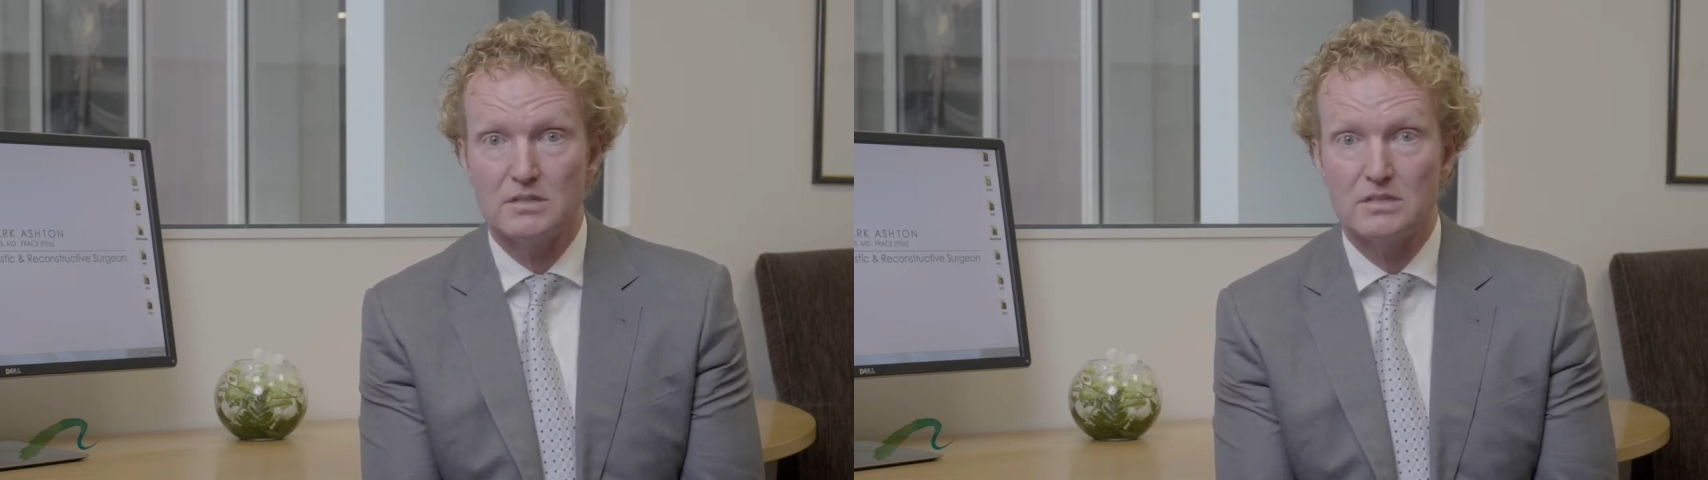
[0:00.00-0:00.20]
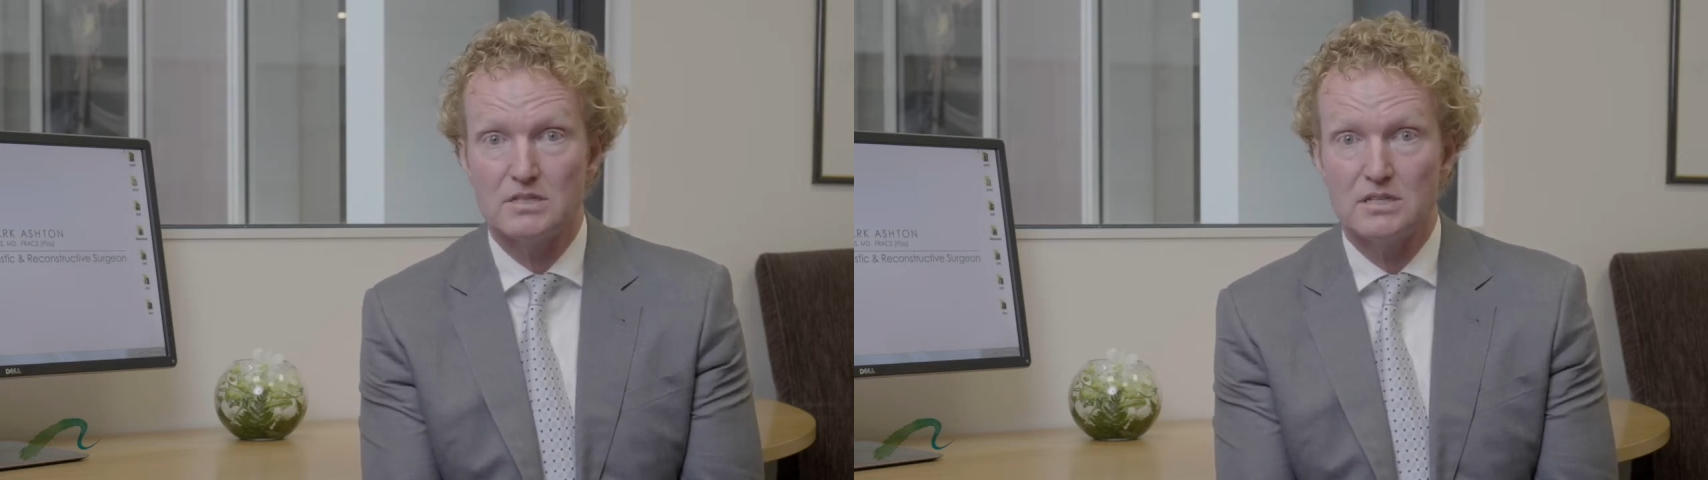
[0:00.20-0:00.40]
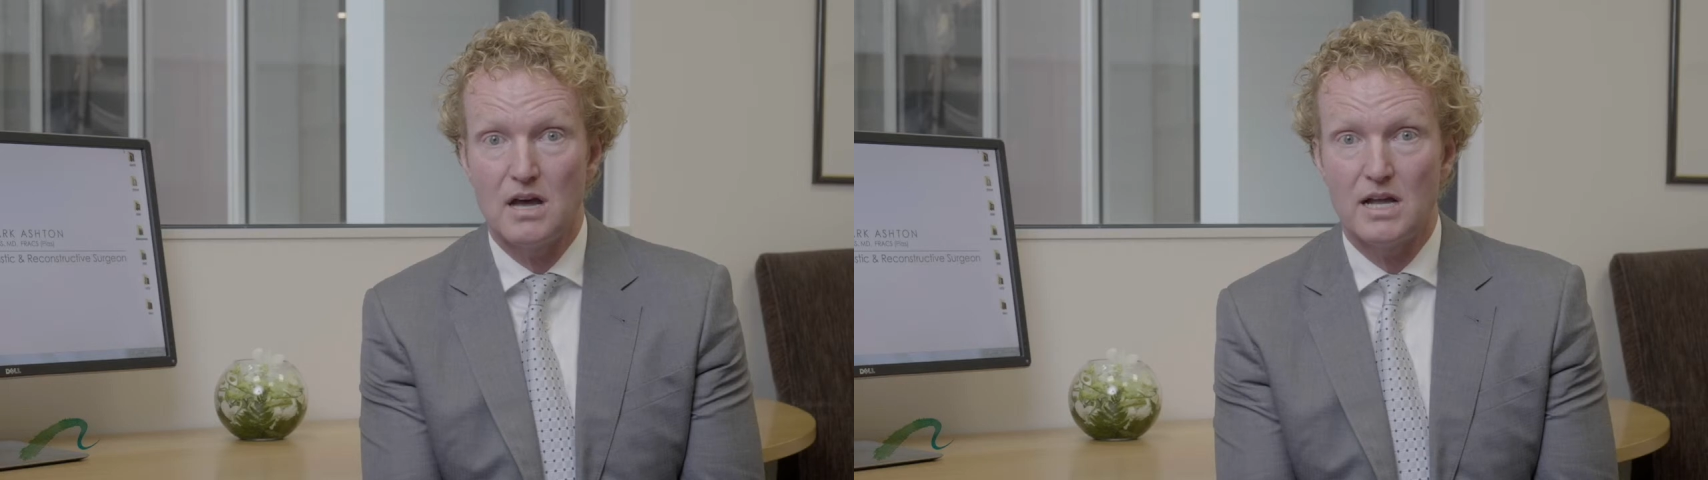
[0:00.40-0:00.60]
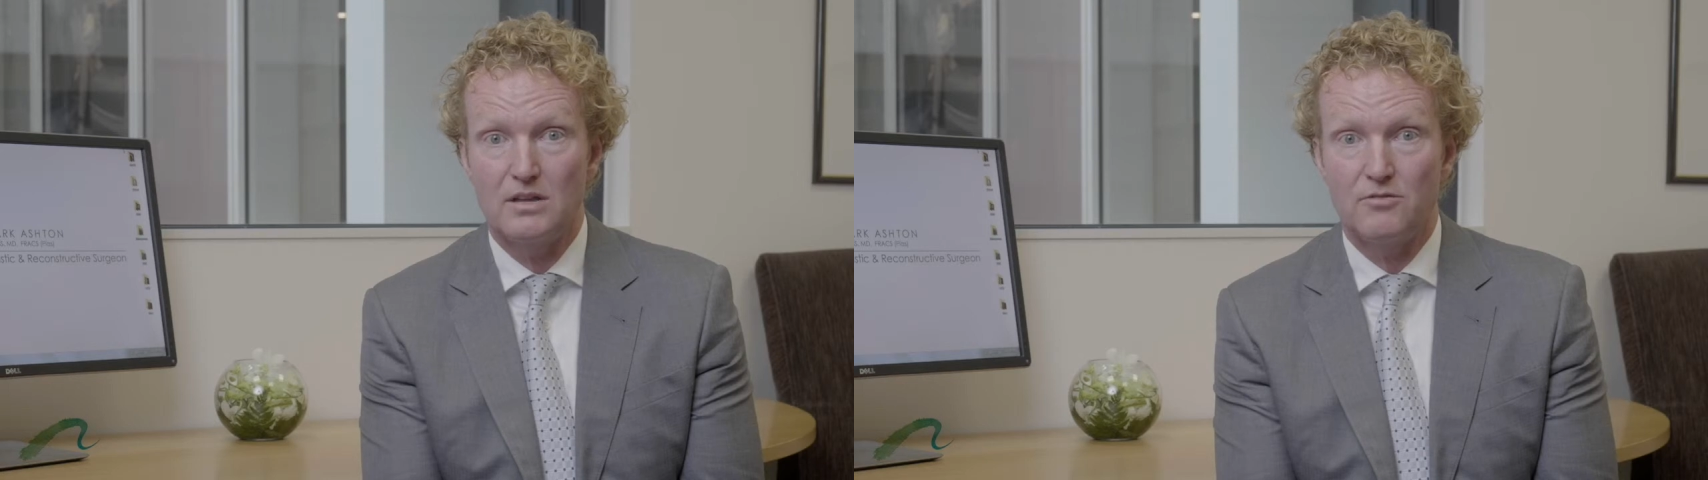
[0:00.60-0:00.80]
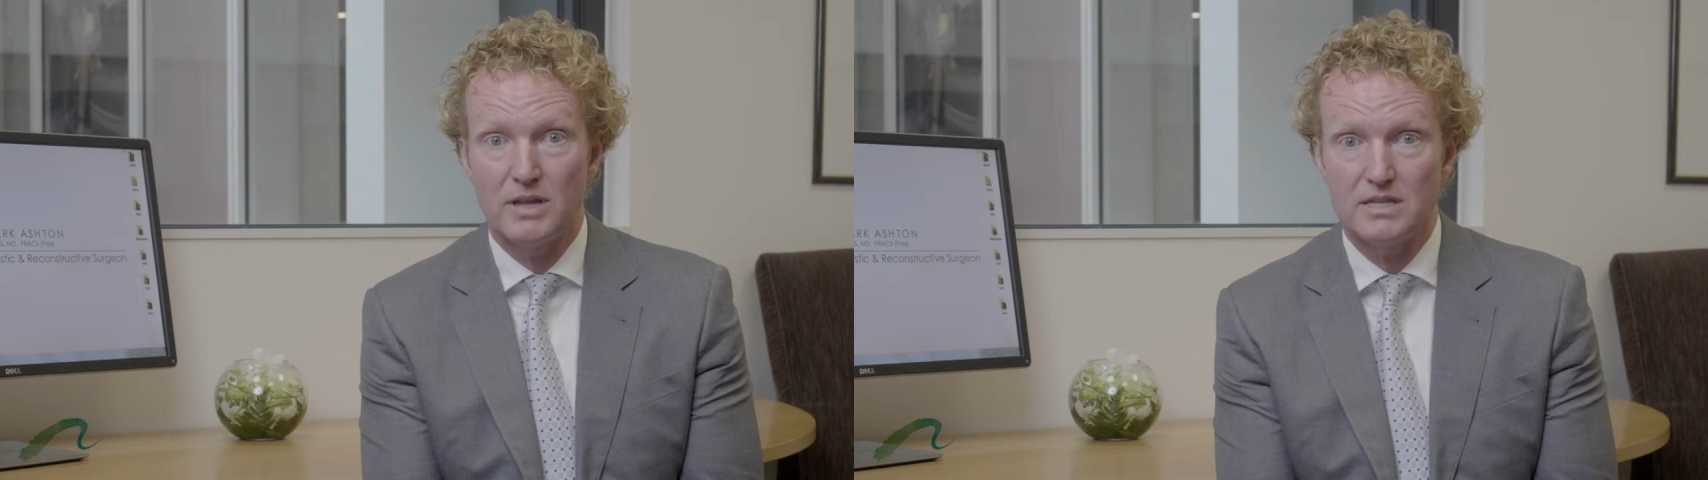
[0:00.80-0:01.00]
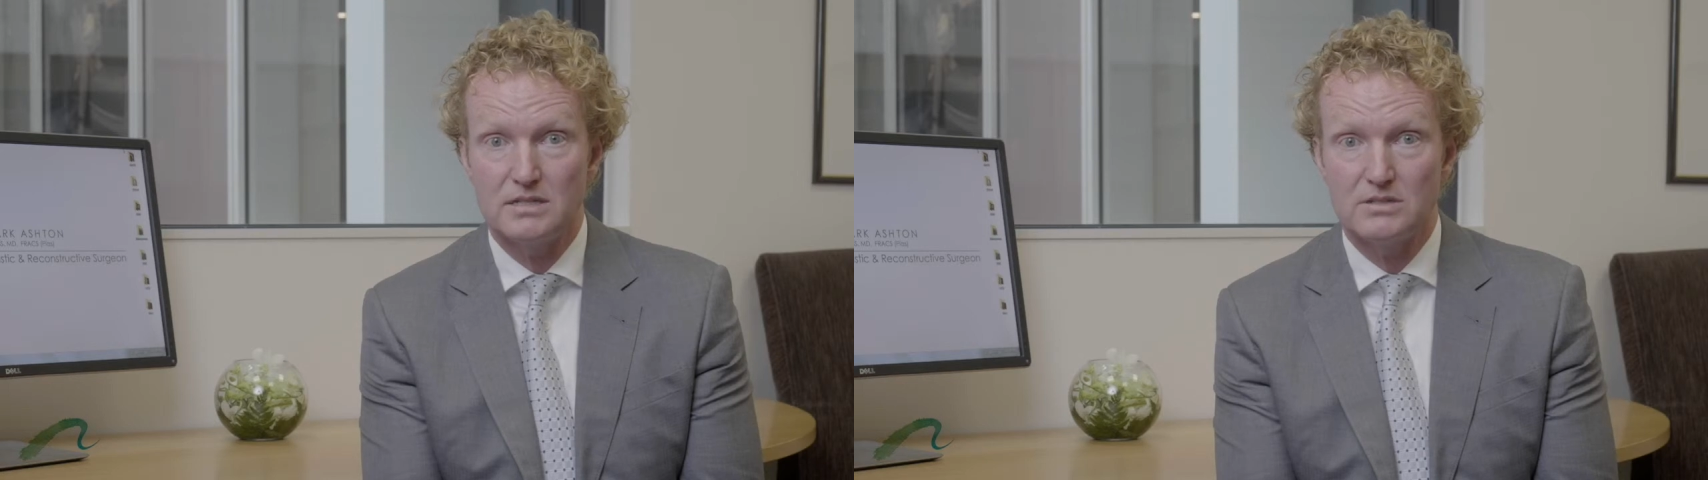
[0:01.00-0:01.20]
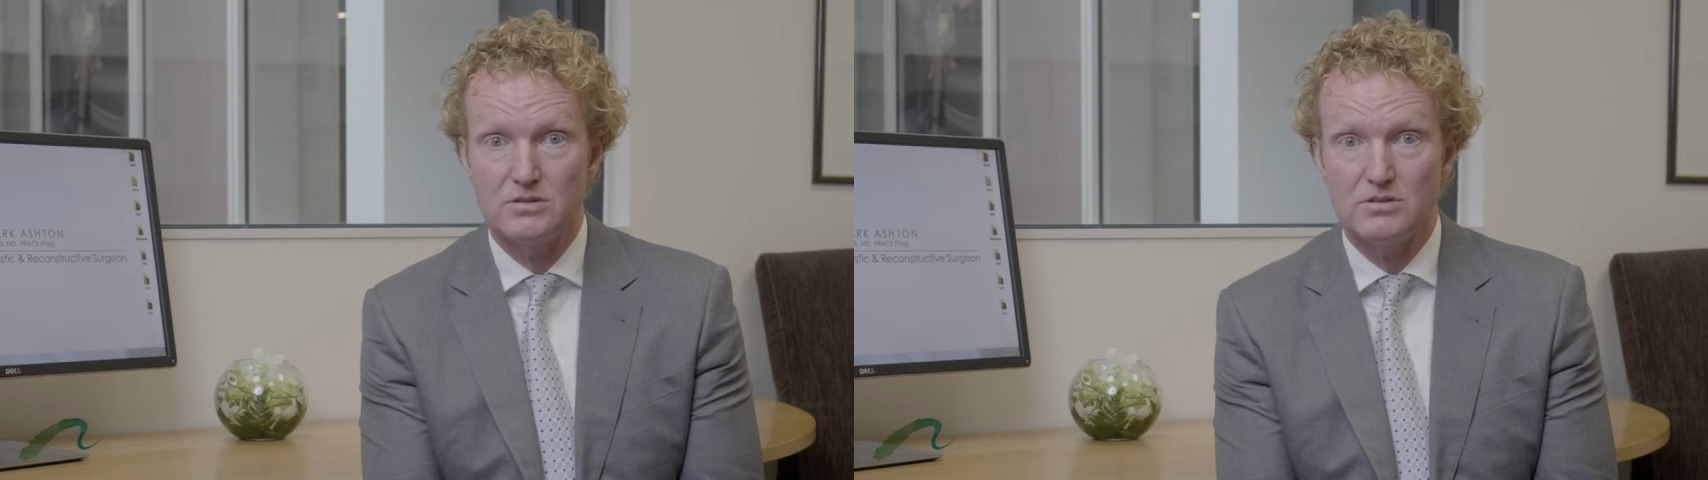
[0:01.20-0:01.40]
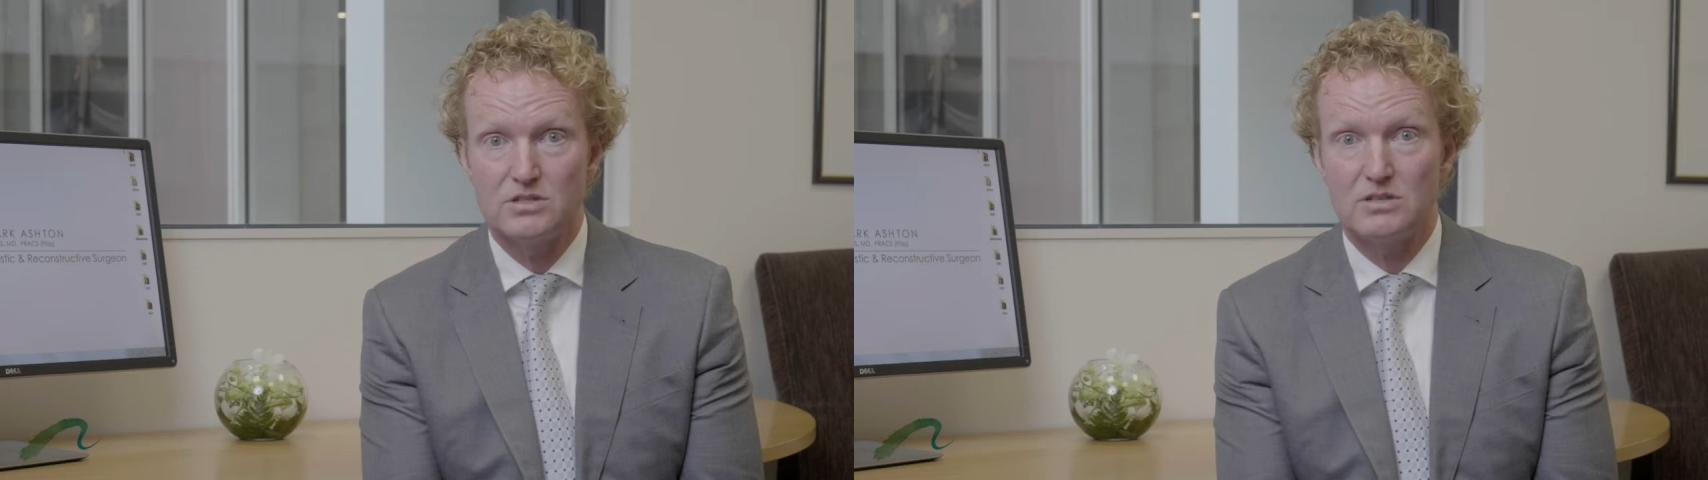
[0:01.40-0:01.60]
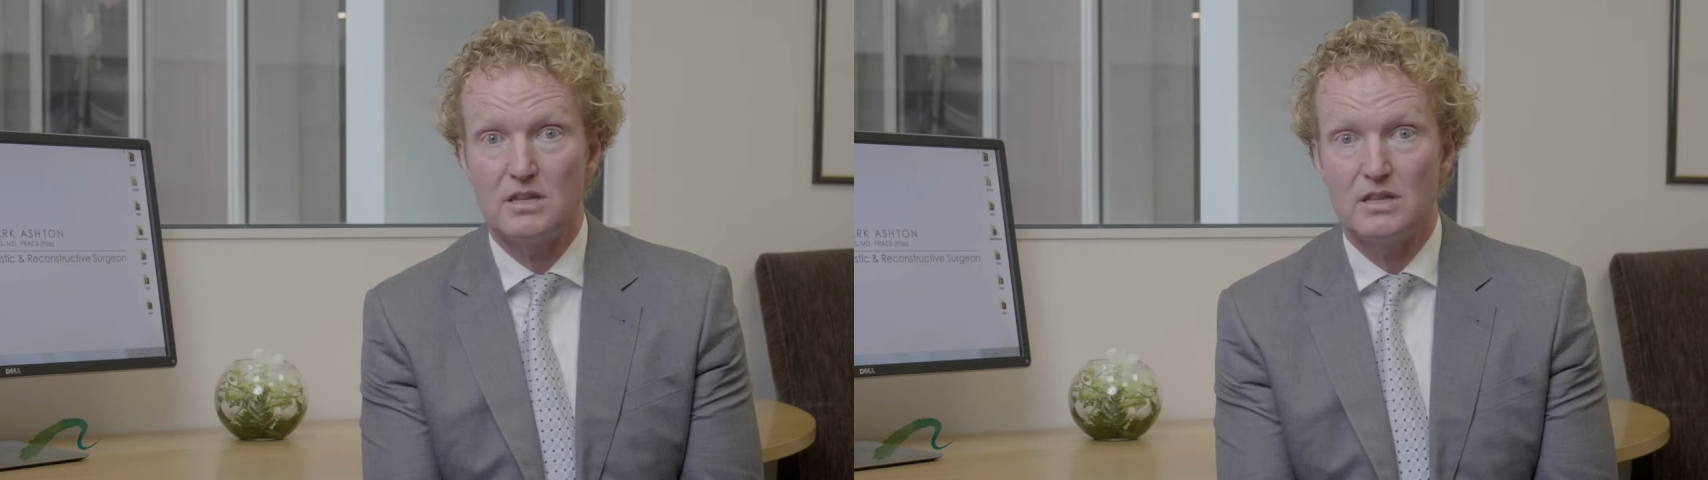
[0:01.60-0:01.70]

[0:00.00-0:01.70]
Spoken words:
Society of Plastic Surgeons